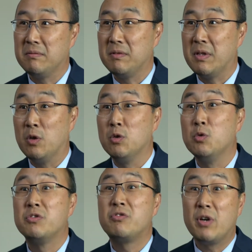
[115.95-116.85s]

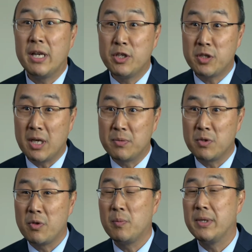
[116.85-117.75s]
lose friendships
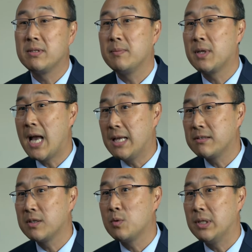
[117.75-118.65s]
or there'll be some
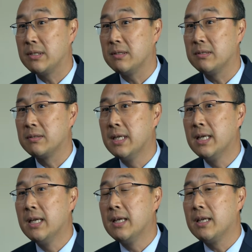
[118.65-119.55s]
consequences.
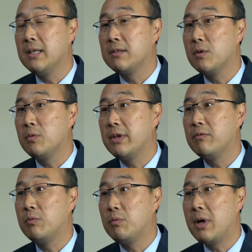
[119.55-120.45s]
And so
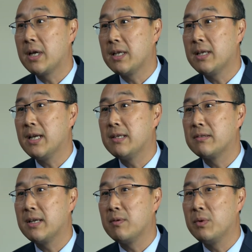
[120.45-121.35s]
we've recognized
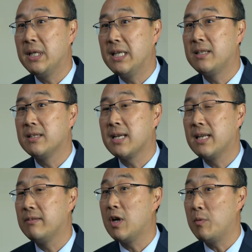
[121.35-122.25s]
that we needed to kind
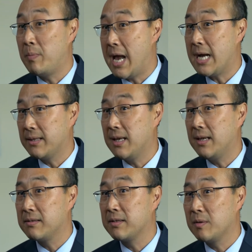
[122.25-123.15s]
of unpack that
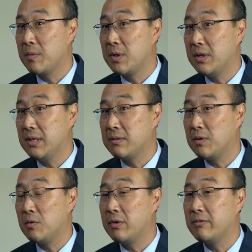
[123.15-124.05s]
a community,
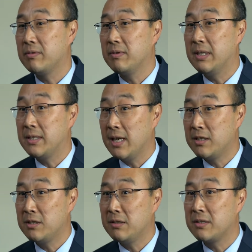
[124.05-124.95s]
so we've
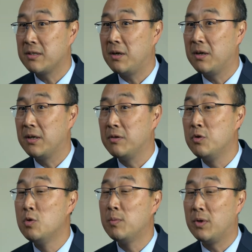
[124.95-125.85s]
intentionally started
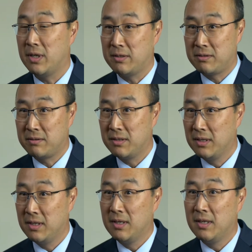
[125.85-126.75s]
numerous
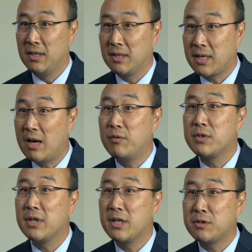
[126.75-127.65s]

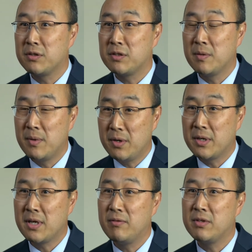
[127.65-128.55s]
conversations, community
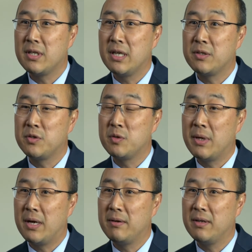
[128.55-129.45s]
conversations
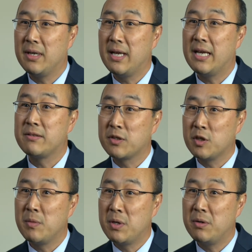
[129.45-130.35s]
about, as a
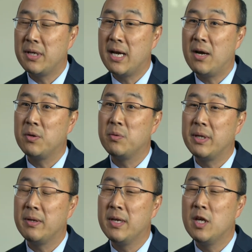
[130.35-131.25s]
community, how do
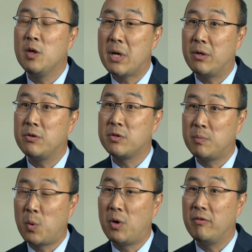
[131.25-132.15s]
we better
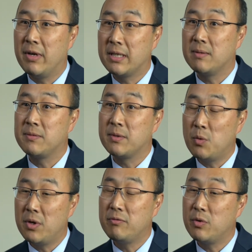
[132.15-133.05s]
support victims, and
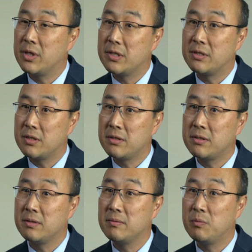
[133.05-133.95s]
one of which is just
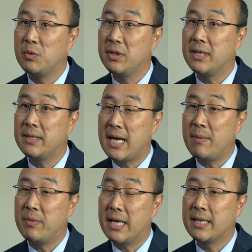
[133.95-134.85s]
to really
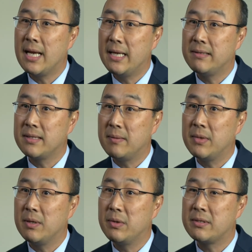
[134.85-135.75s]
adopt that concept
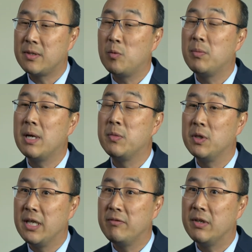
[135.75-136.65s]
that we start by
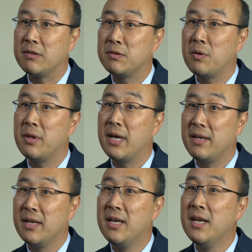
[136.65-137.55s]
believing, so
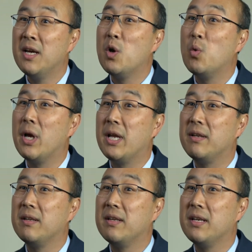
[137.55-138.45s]
that when